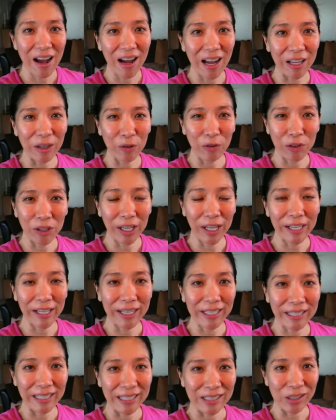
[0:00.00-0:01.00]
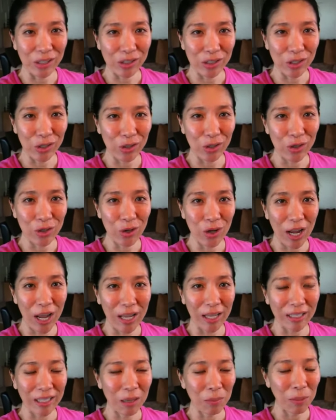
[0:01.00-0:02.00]
I feel like I need to do
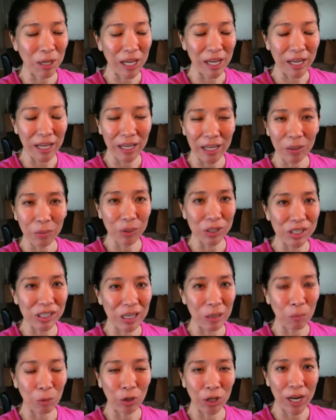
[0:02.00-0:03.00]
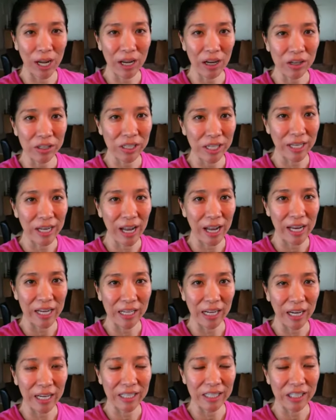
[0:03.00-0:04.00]
that my head was somewhere else and
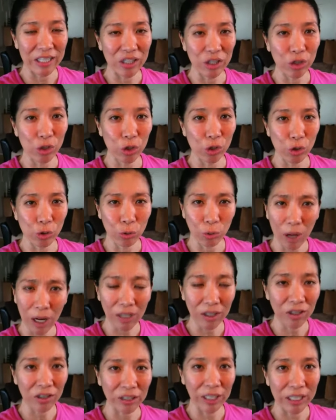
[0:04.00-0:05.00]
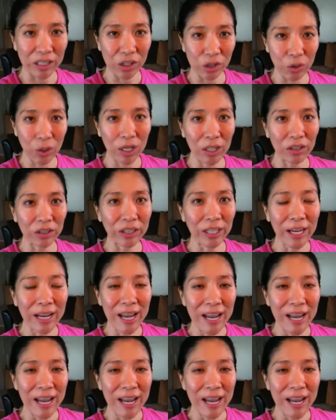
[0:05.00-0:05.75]
I, I just struggled. I struggled.